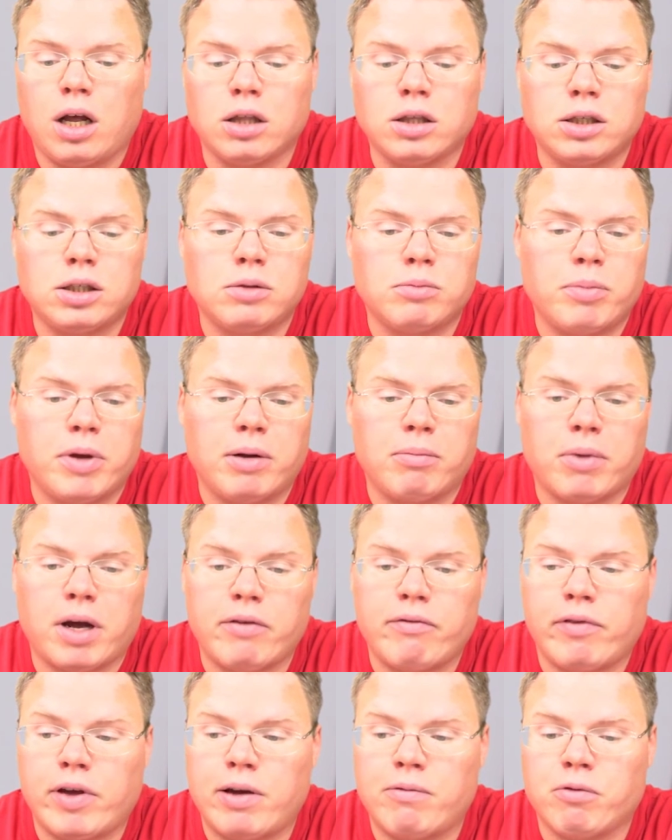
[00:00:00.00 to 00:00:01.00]
This has been my
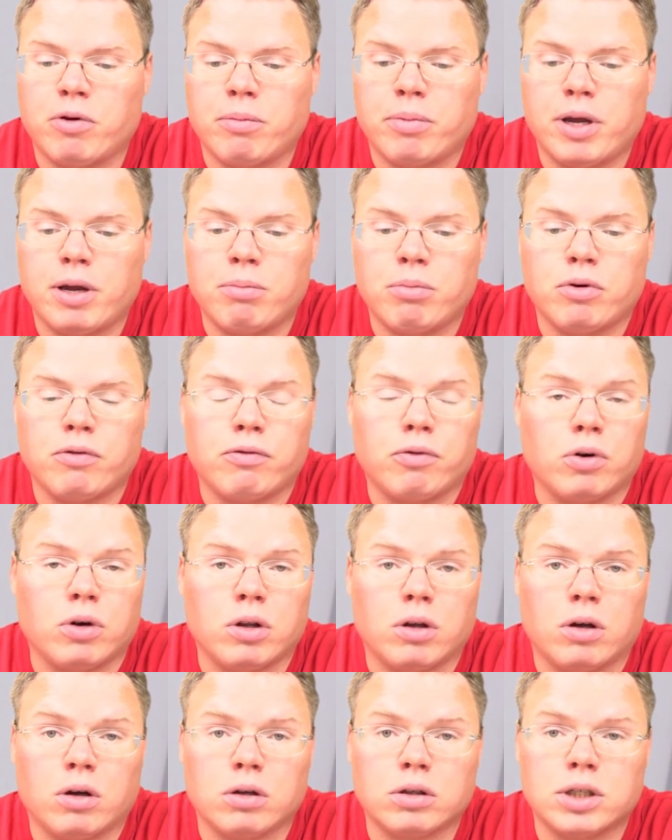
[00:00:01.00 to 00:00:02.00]
favorite paper for a
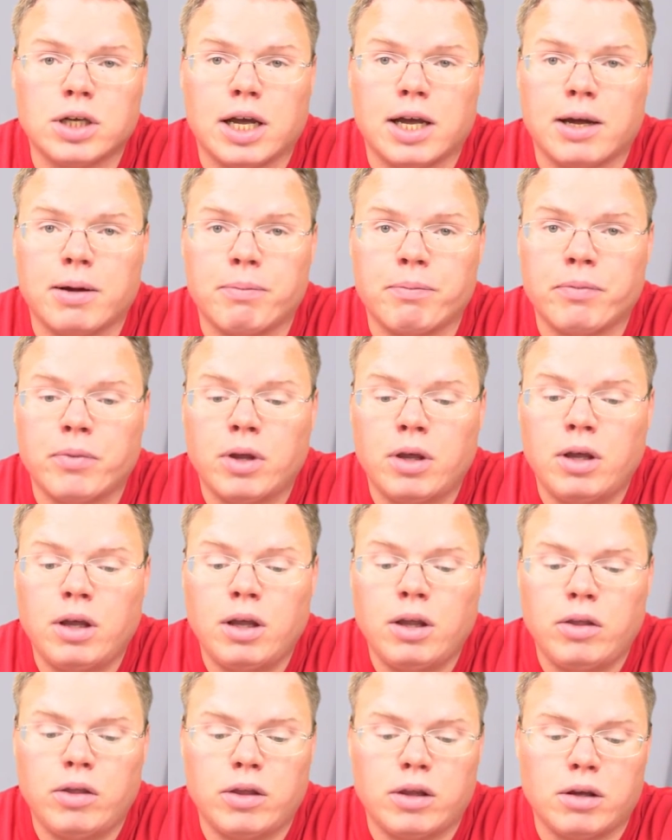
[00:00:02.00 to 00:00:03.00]
long time.
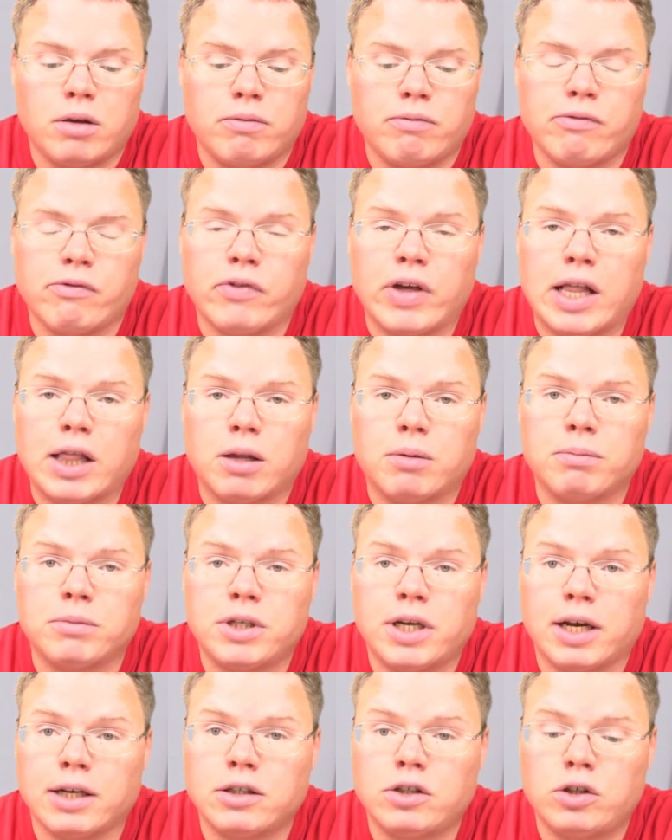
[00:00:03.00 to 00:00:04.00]
The vellum
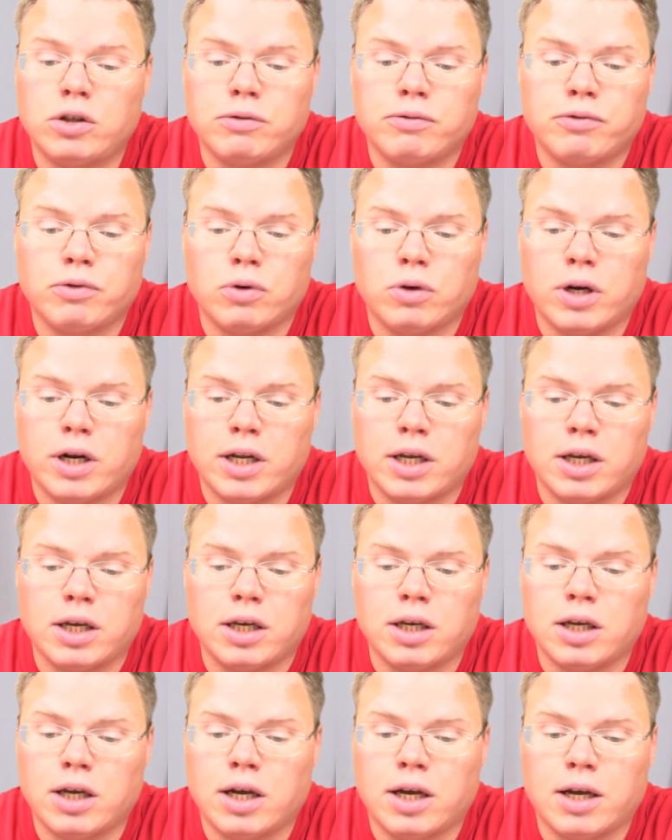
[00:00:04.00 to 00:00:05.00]
texture for
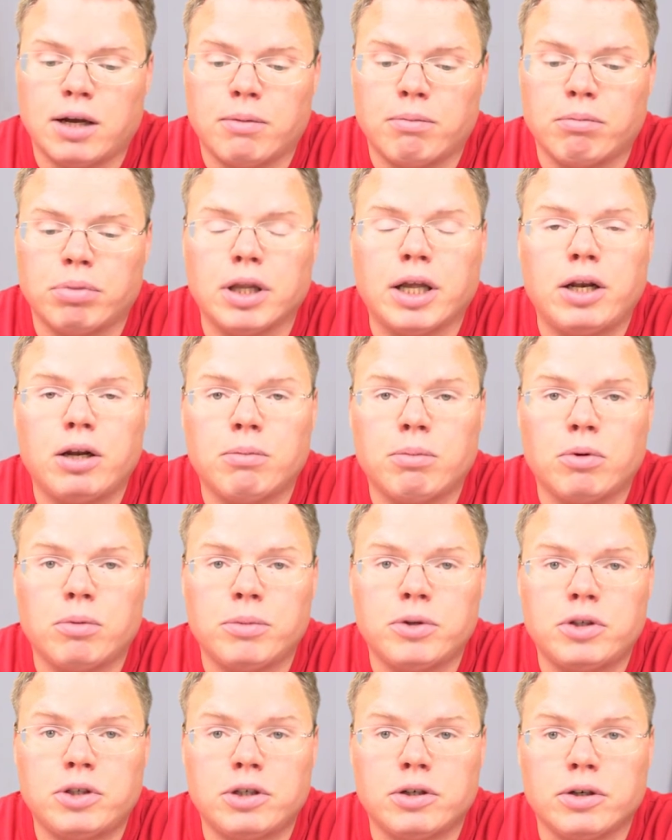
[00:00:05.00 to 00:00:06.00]
any blendable
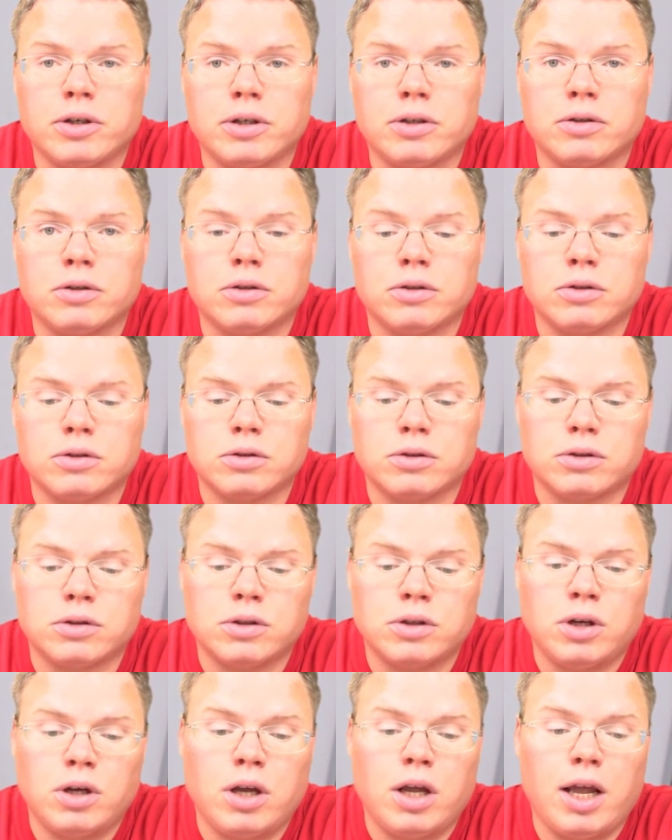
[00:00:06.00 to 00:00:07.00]
materials,
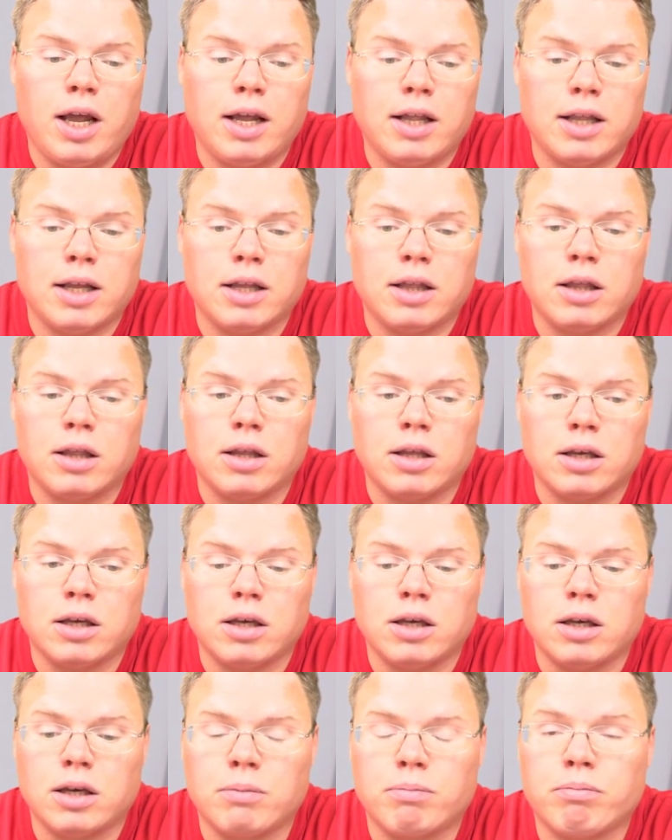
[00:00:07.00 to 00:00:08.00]
and then
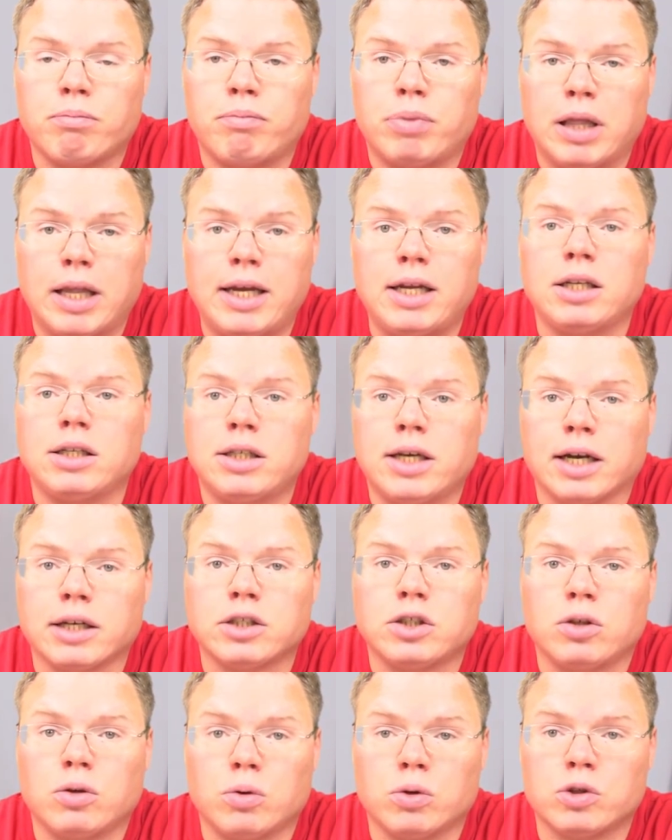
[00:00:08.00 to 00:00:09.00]
the plate
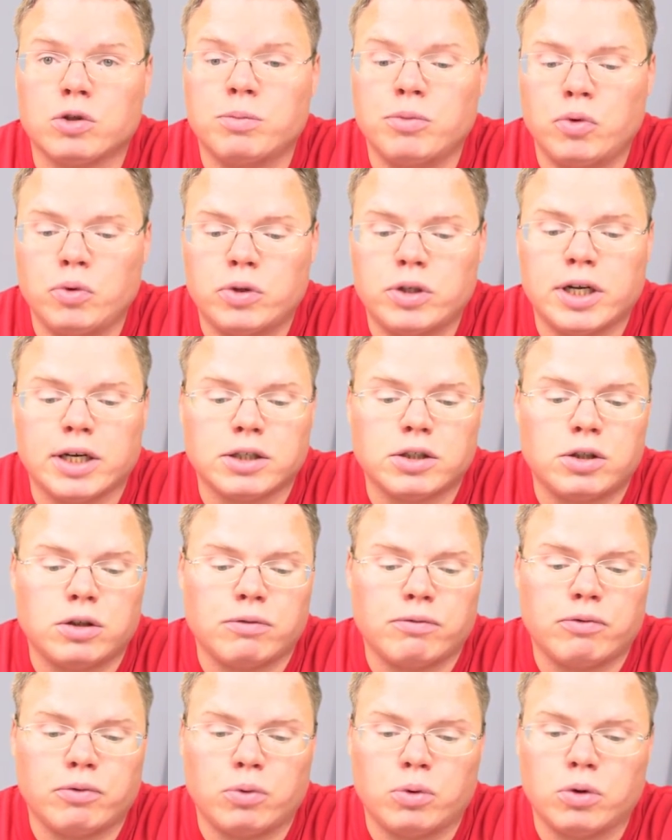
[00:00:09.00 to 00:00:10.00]
texture or smooth texture
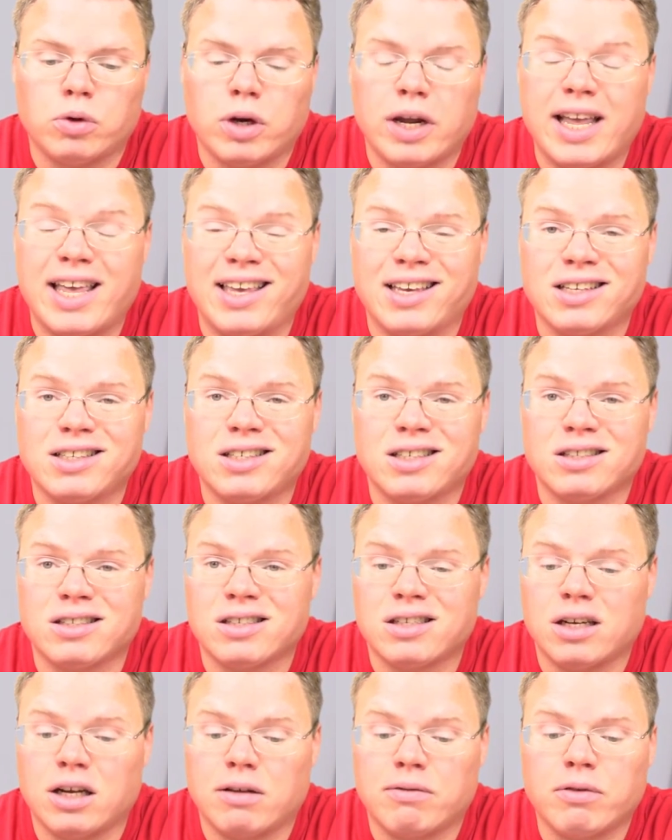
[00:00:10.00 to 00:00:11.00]
for inks and
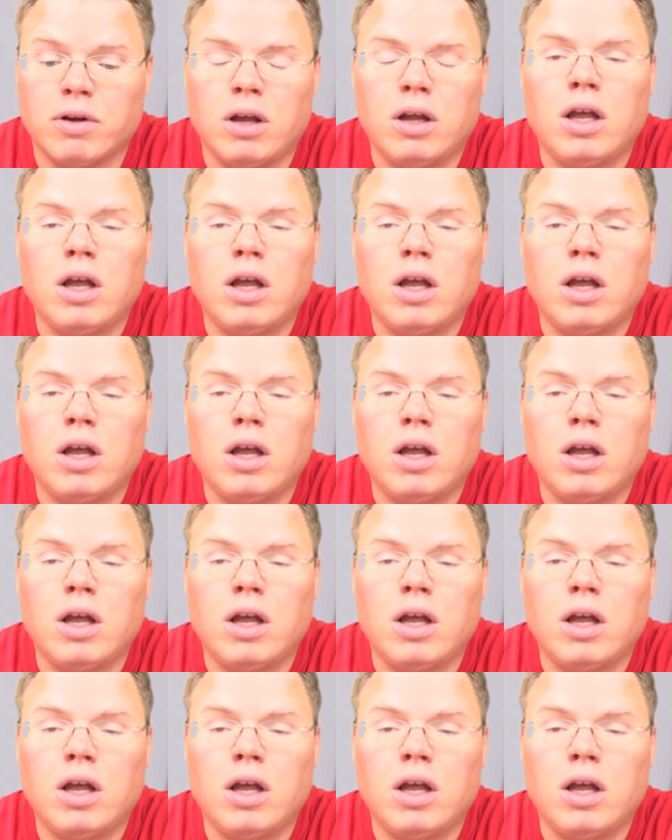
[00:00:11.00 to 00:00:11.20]
stuff.